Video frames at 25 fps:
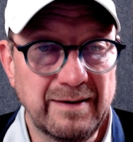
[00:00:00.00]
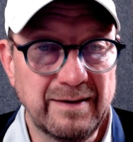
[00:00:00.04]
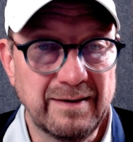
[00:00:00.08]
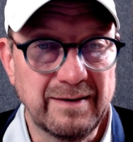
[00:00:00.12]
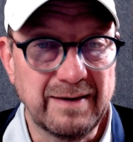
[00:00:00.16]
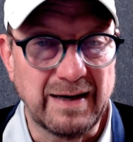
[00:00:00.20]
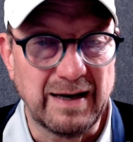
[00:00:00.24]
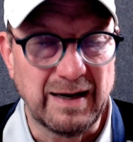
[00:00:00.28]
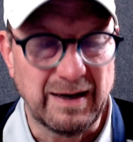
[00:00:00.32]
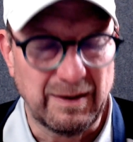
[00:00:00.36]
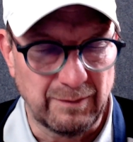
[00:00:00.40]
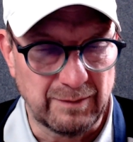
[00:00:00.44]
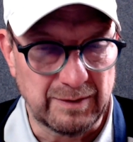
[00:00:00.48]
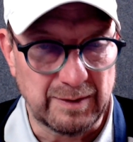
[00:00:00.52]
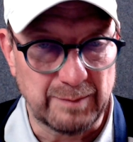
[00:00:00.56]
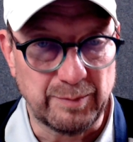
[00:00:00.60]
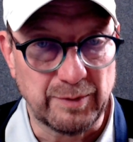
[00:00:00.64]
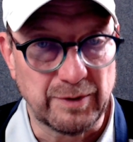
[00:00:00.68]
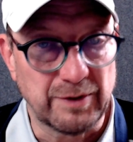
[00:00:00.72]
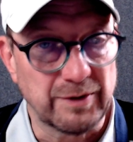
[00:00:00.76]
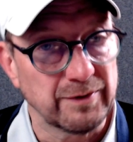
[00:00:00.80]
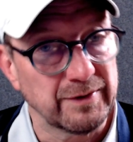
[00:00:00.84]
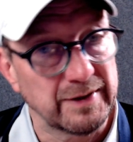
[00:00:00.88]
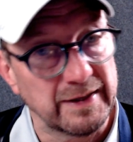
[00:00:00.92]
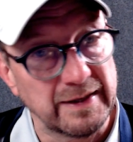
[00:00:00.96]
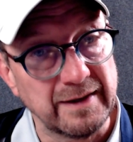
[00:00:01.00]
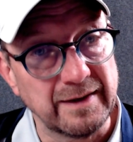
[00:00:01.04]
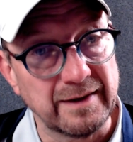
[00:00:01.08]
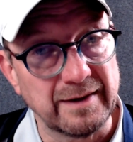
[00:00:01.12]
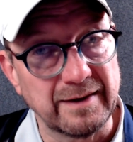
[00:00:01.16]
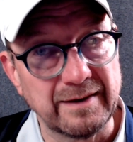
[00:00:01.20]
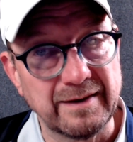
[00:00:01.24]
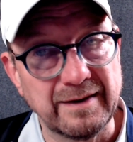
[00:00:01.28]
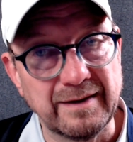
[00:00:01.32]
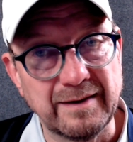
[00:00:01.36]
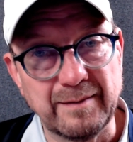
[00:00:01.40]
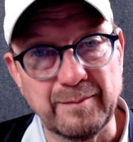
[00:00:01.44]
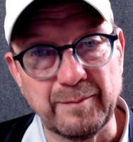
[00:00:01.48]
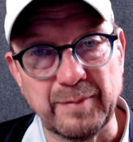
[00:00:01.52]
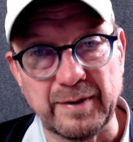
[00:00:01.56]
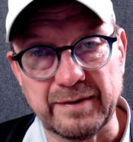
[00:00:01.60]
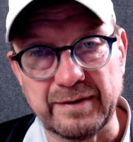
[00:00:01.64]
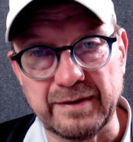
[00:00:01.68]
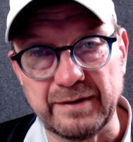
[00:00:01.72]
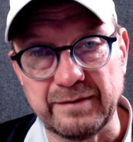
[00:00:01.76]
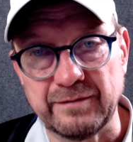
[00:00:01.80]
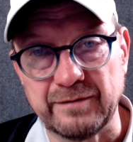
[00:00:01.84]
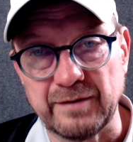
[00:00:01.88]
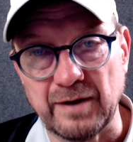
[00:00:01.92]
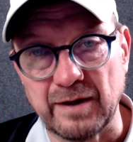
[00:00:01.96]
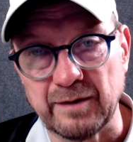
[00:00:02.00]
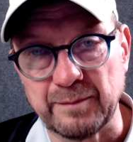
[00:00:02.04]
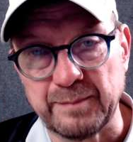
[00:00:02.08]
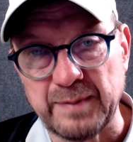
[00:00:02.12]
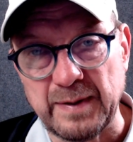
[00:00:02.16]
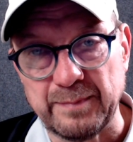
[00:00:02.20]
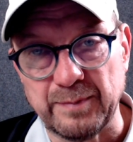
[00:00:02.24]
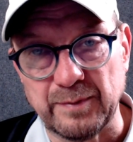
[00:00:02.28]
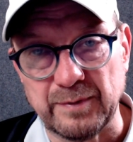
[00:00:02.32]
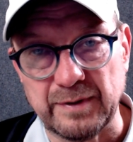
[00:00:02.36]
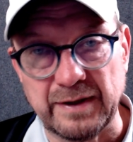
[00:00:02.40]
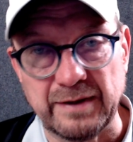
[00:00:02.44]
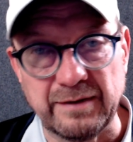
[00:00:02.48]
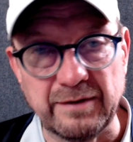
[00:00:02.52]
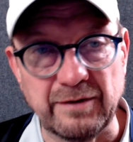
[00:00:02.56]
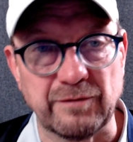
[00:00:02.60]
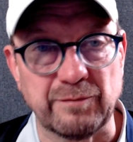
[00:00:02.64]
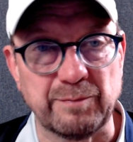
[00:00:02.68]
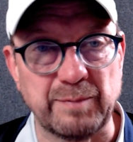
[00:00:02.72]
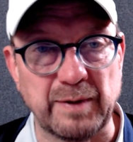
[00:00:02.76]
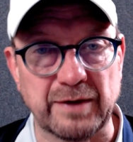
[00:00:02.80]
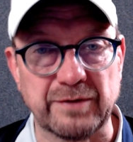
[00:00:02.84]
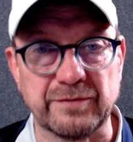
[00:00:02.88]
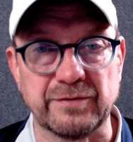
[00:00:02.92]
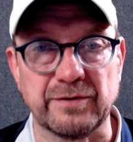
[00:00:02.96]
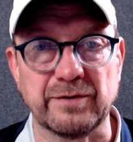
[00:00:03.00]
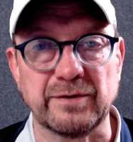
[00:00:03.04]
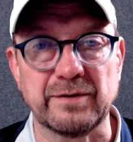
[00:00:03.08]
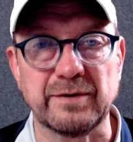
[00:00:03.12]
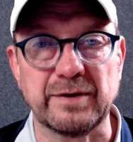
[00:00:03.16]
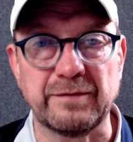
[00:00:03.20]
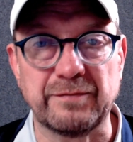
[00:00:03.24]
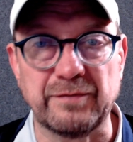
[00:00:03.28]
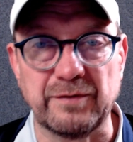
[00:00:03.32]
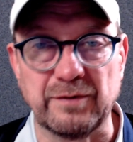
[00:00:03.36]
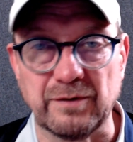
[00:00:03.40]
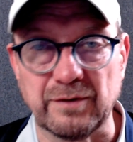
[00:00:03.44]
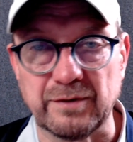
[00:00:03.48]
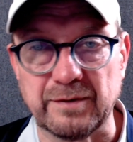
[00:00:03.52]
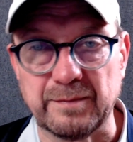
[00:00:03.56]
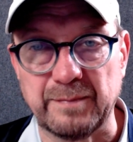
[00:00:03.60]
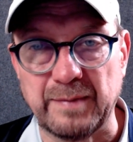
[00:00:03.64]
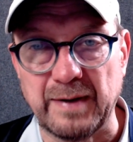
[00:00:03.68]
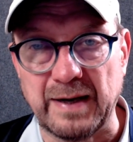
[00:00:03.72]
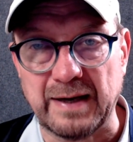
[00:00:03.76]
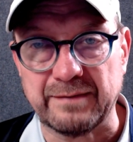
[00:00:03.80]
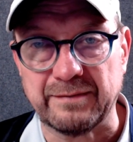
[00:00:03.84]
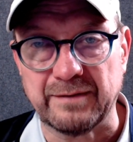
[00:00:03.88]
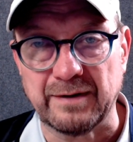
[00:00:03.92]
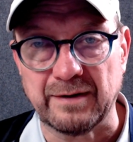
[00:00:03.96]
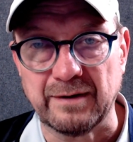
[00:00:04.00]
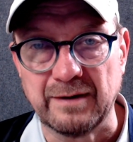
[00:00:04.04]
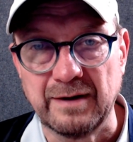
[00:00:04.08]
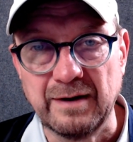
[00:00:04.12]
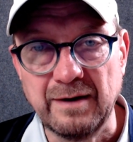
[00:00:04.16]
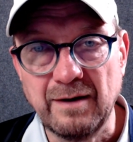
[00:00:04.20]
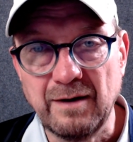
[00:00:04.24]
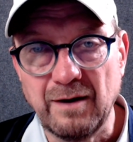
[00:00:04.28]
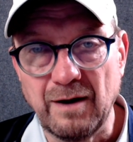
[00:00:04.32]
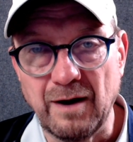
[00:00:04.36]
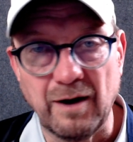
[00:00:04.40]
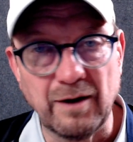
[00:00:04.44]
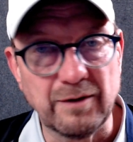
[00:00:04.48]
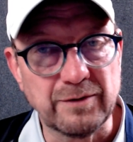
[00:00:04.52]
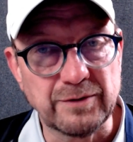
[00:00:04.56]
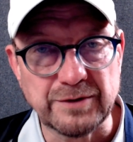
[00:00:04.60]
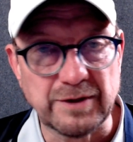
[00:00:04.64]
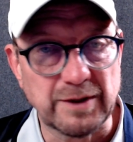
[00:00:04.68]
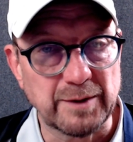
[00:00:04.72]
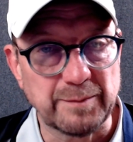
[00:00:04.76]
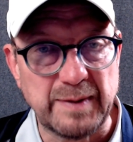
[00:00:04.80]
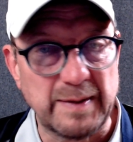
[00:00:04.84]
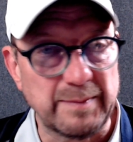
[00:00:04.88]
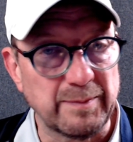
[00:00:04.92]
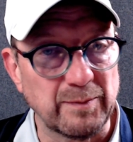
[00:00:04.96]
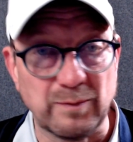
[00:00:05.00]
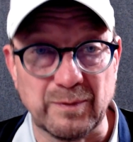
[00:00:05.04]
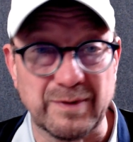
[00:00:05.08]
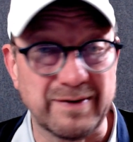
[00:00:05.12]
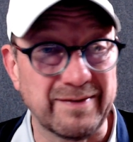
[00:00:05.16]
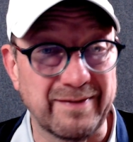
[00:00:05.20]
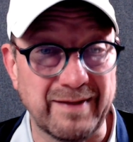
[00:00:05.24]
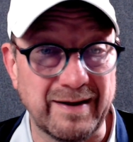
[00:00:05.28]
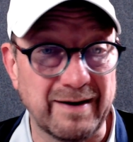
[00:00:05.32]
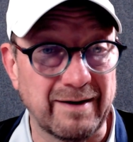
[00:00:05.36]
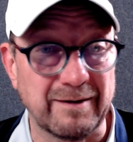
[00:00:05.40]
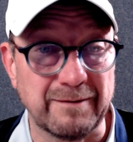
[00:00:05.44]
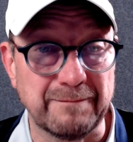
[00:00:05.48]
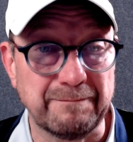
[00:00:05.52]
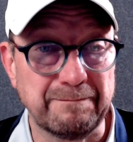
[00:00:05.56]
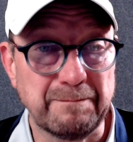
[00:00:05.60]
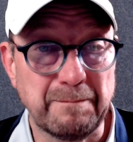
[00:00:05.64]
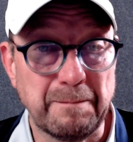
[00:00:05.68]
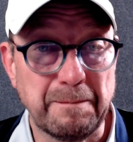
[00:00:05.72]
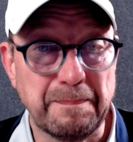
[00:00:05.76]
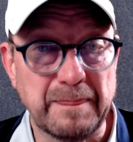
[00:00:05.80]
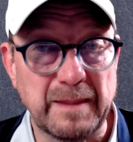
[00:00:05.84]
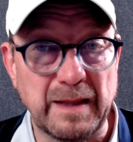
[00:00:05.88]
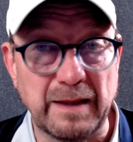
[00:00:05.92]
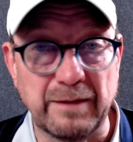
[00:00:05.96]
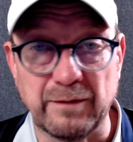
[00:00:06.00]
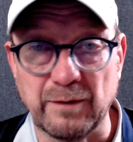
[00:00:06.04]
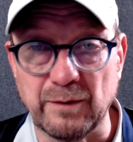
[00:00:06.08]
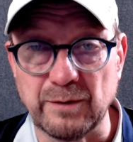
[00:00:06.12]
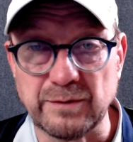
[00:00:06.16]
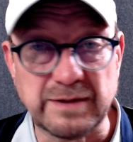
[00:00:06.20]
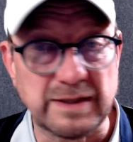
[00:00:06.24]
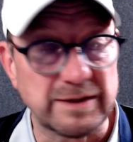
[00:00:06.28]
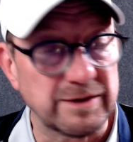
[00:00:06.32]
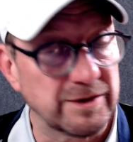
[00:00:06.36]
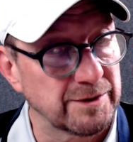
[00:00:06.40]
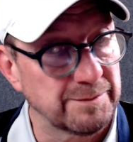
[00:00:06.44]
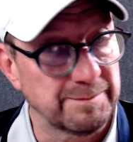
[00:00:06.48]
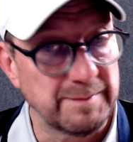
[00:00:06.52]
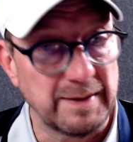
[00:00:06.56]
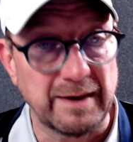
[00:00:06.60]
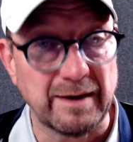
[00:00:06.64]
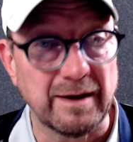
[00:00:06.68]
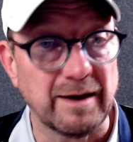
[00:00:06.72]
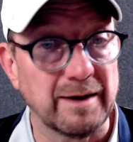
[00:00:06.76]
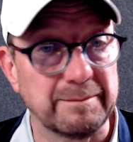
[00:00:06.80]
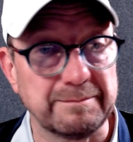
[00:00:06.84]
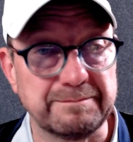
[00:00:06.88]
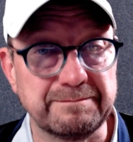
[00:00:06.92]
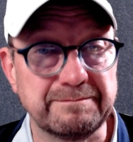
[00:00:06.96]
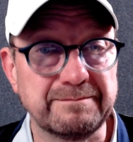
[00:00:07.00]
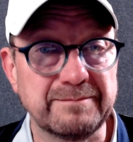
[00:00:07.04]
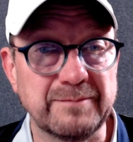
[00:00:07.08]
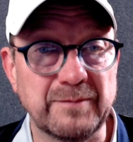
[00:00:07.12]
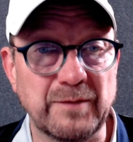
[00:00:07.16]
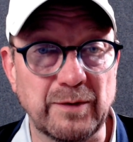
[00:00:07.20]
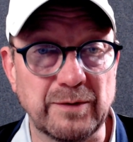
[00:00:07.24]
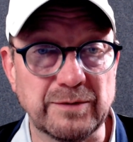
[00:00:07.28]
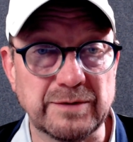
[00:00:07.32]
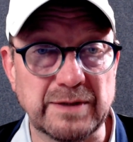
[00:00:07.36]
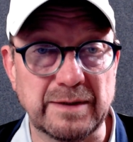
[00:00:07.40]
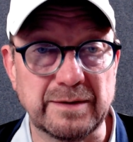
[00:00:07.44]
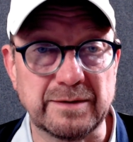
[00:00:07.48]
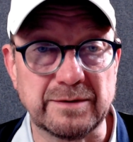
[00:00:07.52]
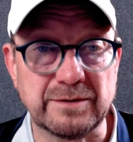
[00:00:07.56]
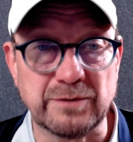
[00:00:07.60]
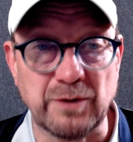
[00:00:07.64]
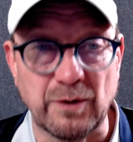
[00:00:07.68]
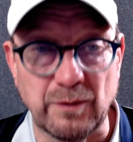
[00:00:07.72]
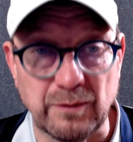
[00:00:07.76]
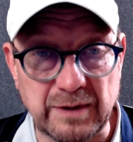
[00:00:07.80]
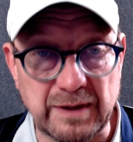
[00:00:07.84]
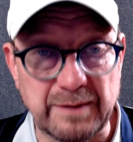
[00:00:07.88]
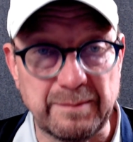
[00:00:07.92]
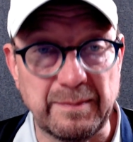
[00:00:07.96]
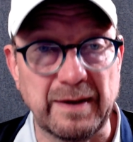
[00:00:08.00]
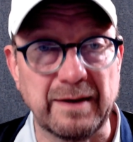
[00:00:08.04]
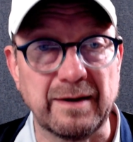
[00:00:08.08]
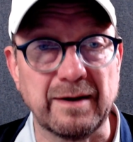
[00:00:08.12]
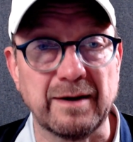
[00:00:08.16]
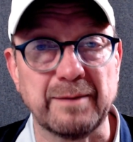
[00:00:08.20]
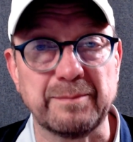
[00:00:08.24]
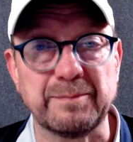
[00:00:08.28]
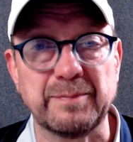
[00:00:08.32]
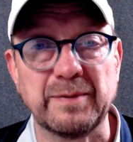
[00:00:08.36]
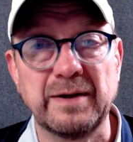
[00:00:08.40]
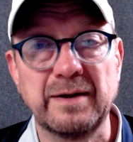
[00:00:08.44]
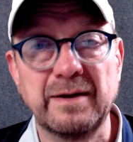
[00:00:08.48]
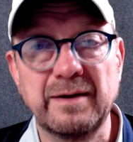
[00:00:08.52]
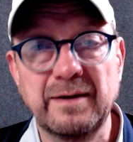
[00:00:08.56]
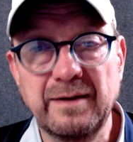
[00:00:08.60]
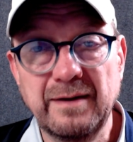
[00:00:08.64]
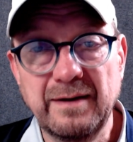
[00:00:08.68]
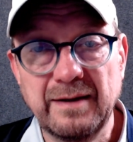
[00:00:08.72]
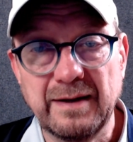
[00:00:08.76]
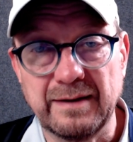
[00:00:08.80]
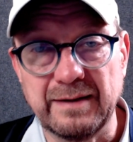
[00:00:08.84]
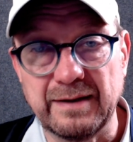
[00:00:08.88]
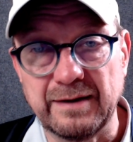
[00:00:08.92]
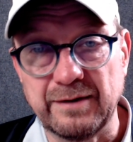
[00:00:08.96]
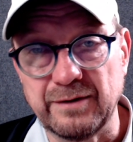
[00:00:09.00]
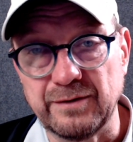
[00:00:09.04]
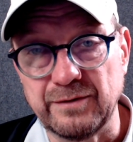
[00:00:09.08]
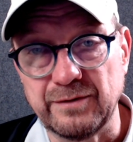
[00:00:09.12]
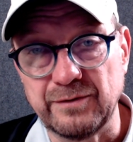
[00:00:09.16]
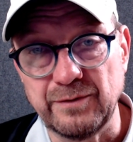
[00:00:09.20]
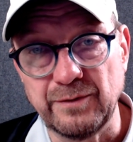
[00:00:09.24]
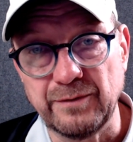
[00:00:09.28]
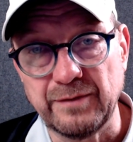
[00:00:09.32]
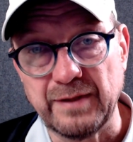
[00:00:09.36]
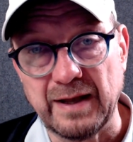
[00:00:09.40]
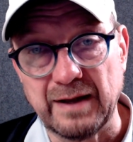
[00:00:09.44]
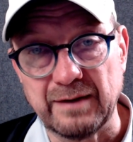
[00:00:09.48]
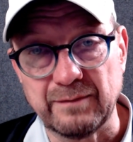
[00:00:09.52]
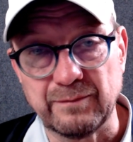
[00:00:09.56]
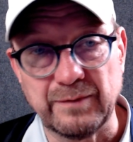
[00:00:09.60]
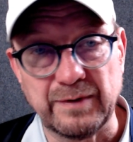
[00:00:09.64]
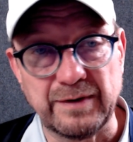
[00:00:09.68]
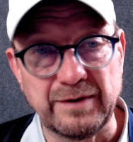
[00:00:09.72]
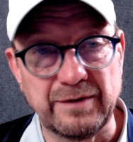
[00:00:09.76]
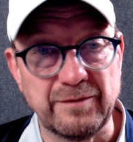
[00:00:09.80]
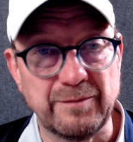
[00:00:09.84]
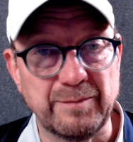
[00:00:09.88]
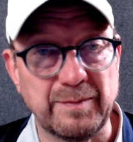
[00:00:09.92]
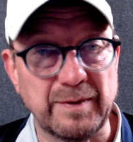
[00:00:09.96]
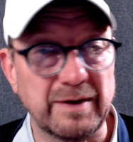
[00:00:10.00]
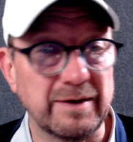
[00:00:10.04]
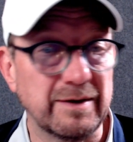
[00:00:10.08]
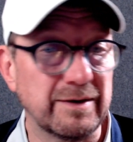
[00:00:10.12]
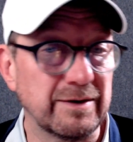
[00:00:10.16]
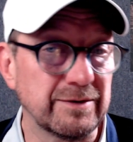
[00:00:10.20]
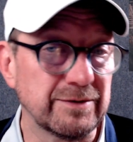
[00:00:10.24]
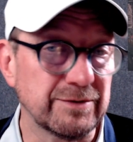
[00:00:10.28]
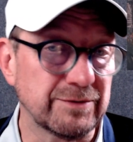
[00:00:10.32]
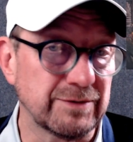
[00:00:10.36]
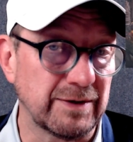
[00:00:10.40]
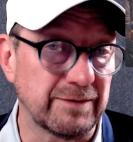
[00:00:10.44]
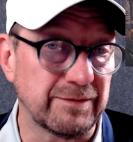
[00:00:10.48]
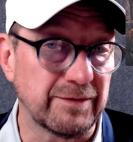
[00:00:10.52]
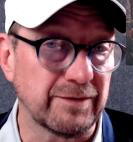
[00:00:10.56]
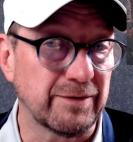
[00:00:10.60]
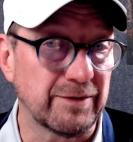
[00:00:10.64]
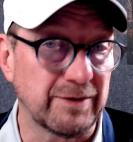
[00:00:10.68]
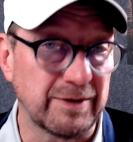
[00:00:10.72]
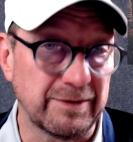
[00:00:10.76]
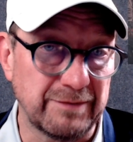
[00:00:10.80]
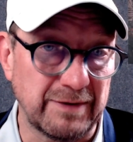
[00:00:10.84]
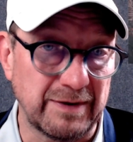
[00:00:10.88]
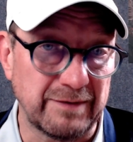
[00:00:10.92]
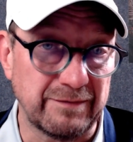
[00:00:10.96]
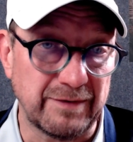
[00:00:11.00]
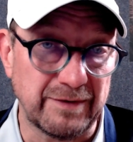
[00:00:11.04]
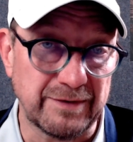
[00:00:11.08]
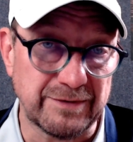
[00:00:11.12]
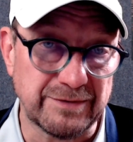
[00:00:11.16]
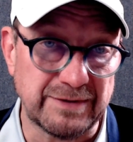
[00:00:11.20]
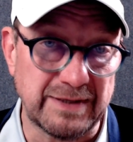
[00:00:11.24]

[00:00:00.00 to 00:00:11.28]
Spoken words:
I want to put her in, but these other people in this picture, if you look back there, all those other people weren't there. And those I just made up. Those I totally made up. And you can do that when you've been an illustrator for 35 years.